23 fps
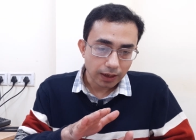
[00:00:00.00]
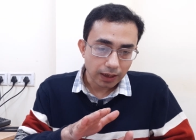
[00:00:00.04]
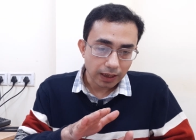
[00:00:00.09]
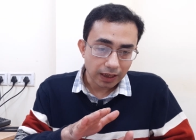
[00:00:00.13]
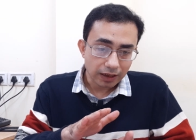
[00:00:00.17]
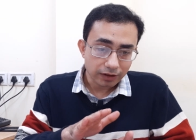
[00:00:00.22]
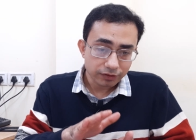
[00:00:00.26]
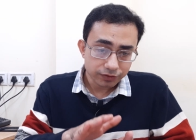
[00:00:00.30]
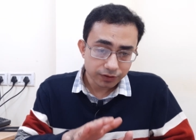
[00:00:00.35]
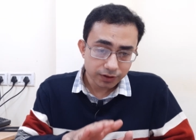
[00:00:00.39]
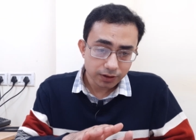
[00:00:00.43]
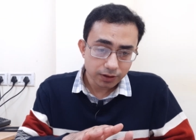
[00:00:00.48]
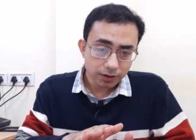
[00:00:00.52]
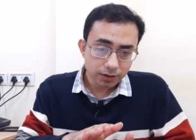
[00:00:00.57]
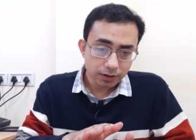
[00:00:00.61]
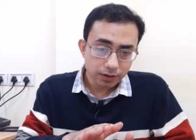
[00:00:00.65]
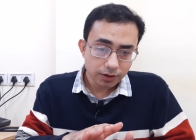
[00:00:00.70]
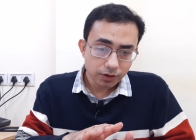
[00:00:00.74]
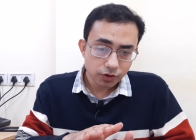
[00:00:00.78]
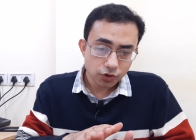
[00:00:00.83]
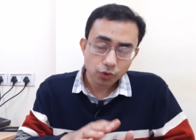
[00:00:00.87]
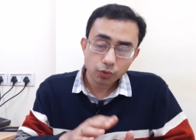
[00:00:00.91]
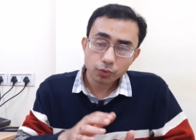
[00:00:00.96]

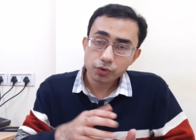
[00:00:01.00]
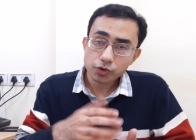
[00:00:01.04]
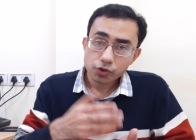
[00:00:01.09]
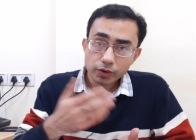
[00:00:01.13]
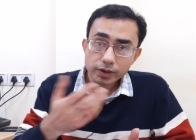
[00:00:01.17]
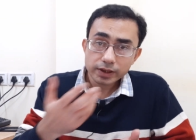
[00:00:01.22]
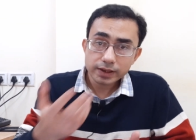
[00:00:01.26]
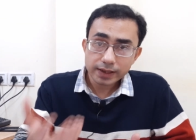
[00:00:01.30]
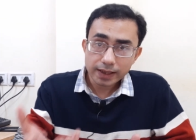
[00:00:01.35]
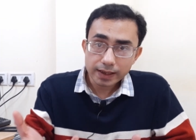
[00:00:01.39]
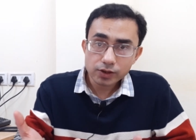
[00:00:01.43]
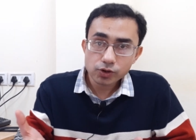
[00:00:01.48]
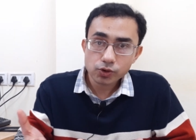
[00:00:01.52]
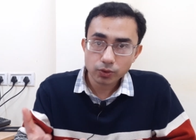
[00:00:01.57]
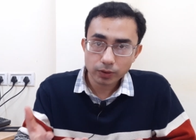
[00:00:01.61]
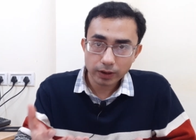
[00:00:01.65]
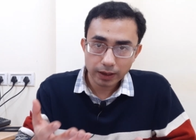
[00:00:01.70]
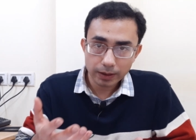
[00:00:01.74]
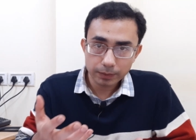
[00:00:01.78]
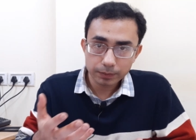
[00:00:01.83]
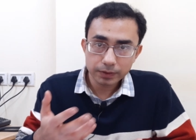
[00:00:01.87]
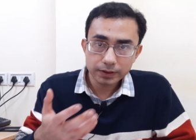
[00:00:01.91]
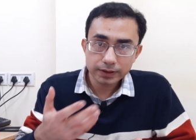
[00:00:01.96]
after, it can so
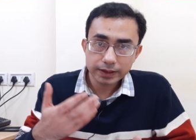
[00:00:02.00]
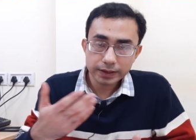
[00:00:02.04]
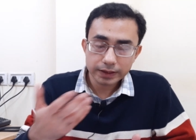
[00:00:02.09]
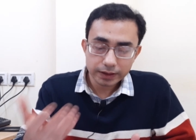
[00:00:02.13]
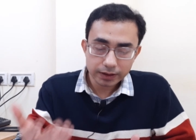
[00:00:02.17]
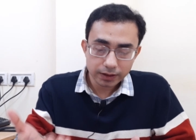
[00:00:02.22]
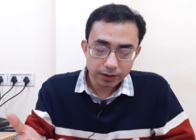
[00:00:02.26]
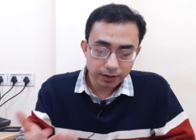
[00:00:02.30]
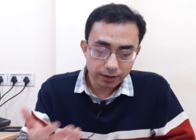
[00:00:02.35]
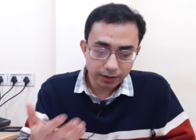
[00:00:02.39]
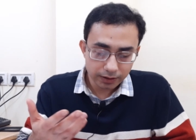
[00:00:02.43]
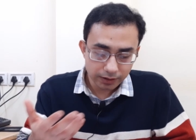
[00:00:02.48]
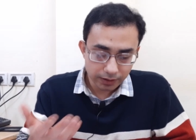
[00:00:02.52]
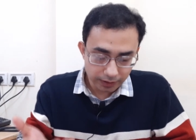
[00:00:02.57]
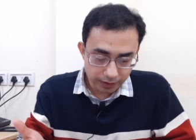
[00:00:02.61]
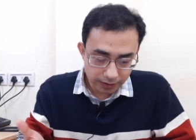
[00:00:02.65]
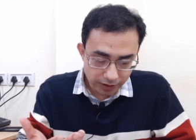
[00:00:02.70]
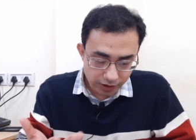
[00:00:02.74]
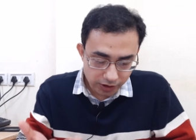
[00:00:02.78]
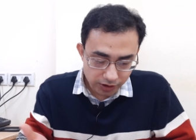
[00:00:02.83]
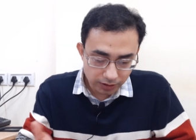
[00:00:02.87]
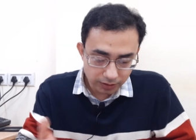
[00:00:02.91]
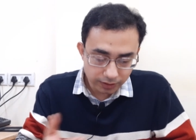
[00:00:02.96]
happen that in the
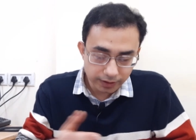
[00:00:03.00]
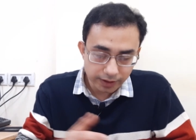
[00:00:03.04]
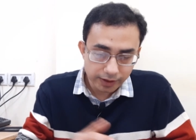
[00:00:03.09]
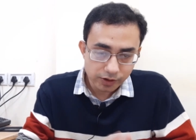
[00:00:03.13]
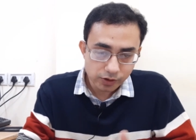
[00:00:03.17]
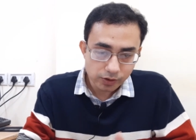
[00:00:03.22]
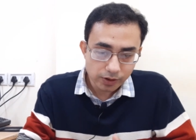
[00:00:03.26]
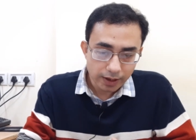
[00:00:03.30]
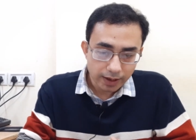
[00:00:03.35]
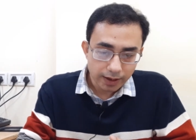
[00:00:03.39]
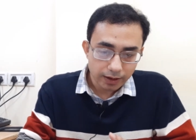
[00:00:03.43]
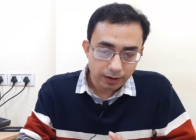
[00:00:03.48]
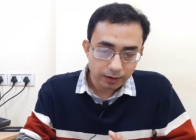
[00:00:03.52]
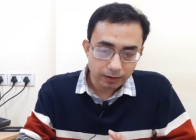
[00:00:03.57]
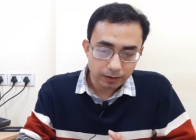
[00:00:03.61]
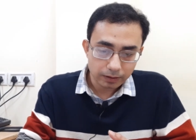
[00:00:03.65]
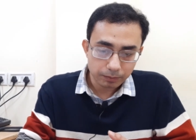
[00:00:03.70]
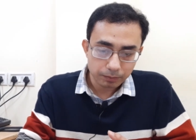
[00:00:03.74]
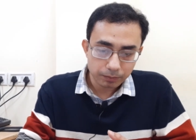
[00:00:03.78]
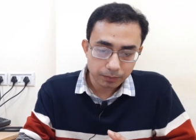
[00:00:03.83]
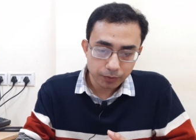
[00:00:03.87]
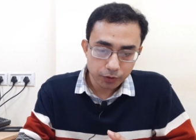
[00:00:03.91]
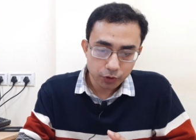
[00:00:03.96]
initial days,
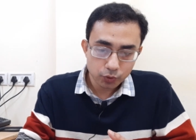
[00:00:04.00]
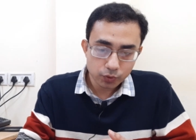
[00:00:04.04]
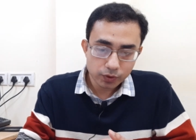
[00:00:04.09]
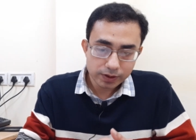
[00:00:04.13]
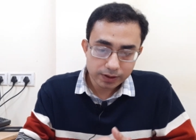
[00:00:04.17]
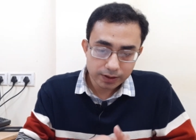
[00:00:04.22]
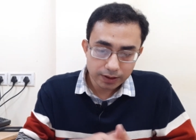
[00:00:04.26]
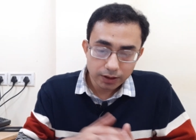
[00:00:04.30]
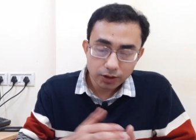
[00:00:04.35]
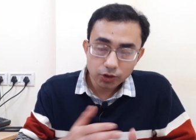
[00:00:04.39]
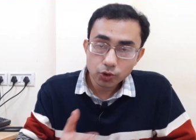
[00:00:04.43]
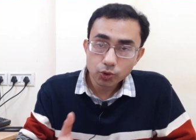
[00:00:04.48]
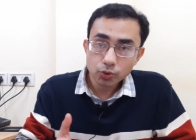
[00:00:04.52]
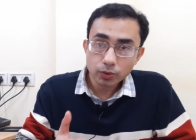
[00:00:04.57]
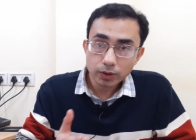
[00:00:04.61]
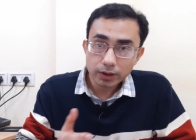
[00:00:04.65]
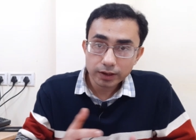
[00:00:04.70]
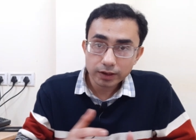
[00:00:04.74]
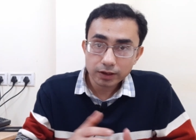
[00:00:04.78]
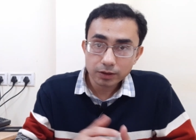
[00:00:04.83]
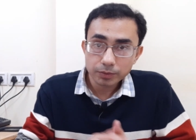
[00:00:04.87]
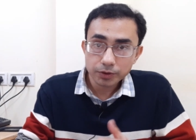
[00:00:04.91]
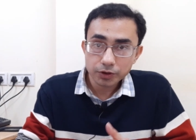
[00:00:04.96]
you still do a
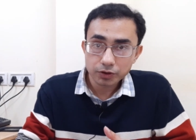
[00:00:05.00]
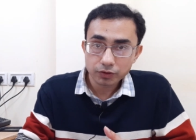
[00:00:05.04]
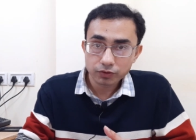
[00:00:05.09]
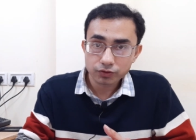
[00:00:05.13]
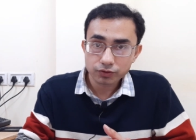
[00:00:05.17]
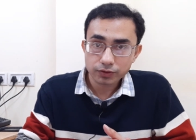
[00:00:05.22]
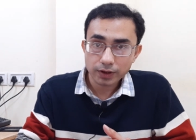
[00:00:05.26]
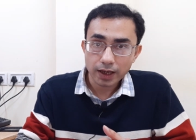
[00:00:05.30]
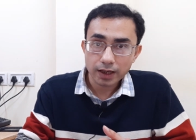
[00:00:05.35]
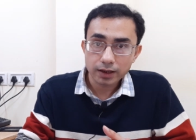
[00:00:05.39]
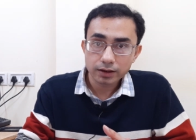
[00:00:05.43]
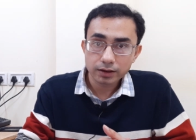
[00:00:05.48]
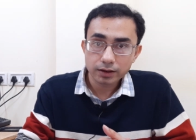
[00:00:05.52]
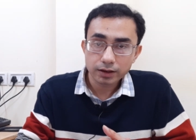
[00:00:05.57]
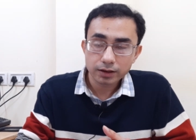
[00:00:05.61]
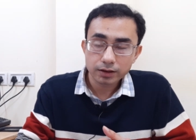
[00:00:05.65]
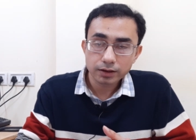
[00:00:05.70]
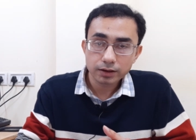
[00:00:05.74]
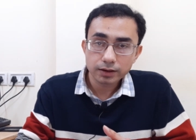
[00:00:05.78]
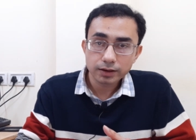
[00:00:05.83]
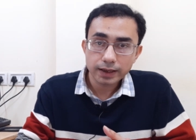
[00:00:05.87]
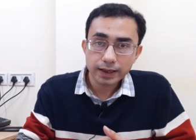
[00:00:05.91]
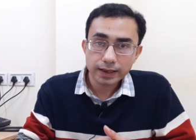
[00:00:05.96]
little bit of trial and
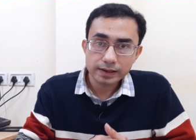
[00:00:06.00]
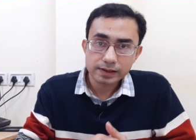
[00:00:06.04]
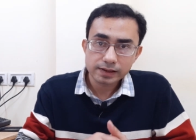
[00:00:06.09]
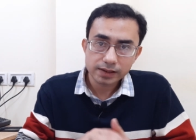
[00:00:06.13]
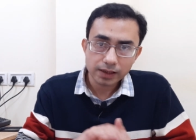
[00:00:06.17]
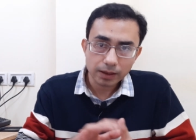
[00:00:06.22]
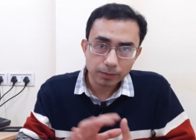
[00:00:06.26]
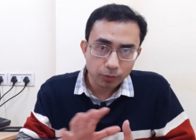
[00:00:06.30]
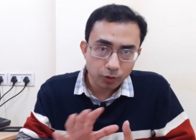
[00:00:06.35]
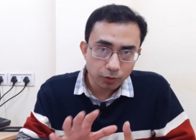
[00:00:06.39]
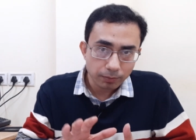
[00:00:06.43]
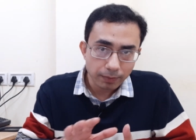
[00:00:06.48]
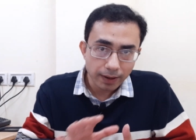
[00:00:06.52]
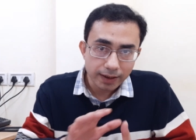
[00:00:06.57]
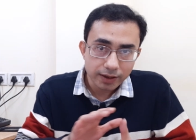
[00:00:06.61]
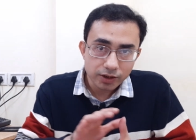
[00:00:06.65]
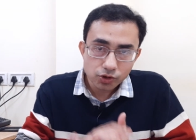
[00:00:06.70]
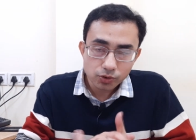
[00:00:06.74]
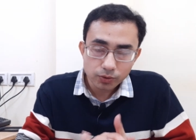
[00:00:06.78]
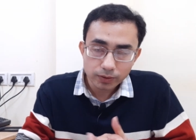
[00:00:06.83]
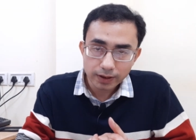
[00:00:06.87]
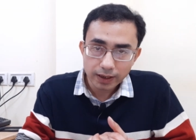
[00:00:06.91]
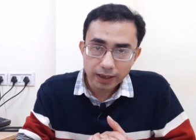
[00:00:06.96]
error and somehow
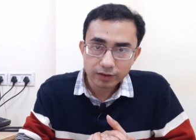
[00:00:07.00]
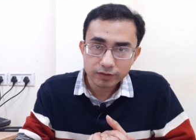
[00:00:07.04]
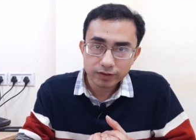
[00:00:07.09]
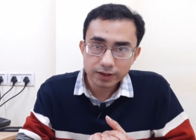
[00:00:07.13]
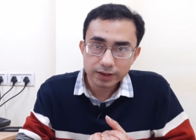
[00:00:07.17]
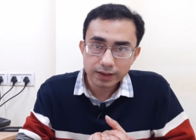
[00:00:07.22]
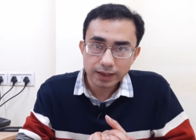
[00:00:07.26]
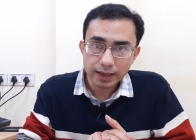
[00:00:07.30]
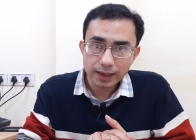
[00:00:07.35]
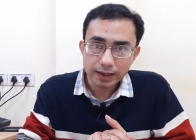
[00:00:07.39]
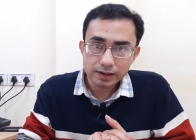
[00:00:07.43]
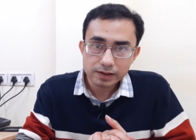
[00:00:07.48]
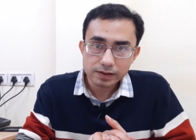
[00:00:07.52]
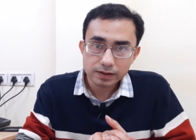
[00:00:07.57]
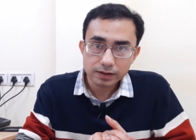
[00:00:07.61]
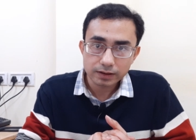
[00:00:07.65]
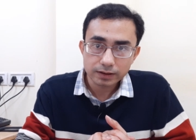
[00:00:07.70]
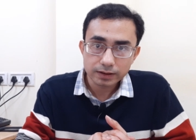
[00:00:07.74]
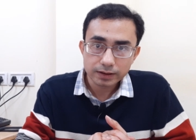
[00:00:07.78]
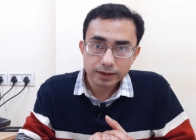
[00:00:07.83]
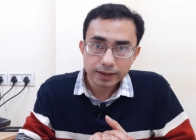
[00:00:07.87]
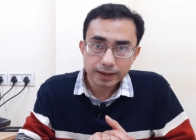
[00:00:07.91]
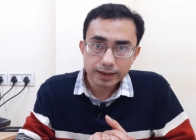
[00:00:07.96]
manage to arrive at the
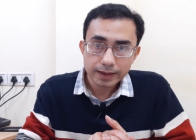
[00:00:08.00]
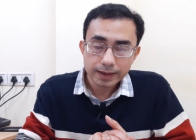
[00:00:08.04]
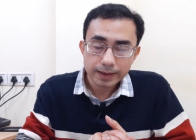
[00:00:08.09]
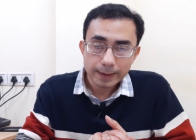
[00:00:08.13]
answer.